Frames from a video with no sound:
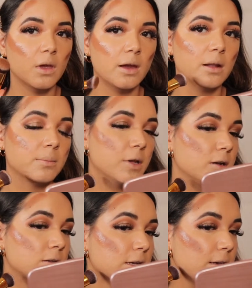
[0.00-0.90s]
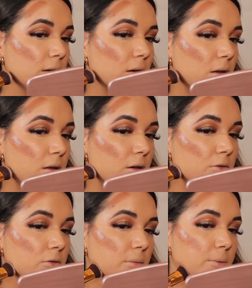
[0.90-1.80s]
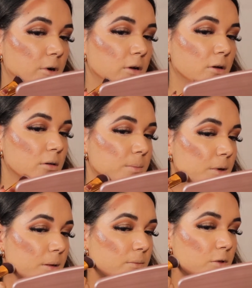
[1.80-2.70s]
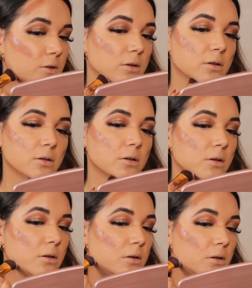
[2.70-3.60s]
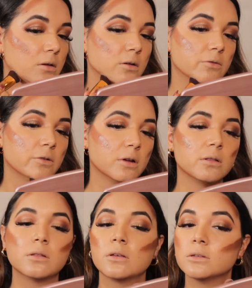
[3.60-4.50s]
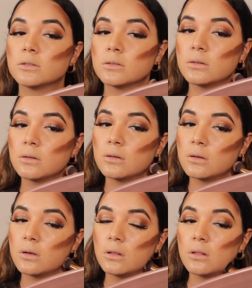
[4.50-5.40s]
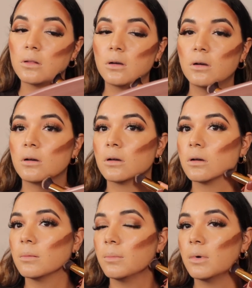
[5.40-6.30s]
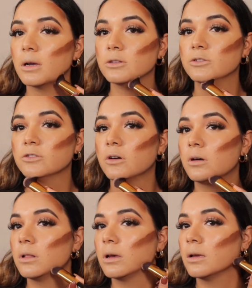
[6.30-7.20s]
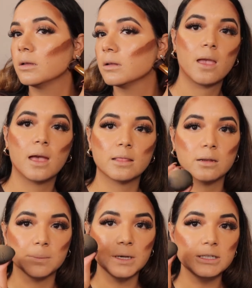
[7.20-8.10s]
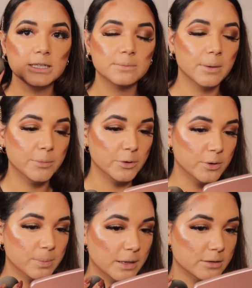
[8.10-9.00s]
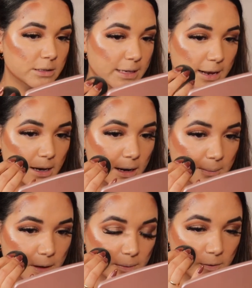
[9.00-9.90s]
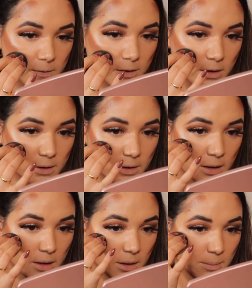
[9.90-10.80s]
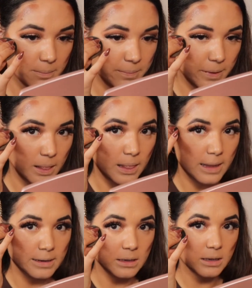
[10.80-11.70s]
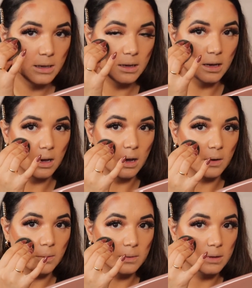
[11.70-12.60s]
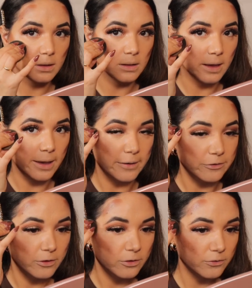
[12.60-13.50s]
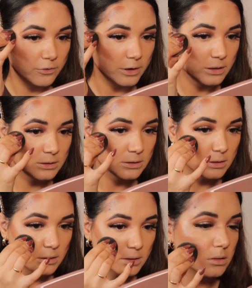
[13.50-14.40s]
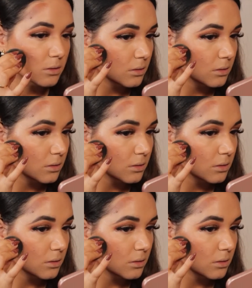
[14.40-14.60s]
And I'm not taking any extra product, but I'm just gonna run this along my jawline. And then I'm gonna take my beauty blender again, and I'm gonna start blending out the edges first. And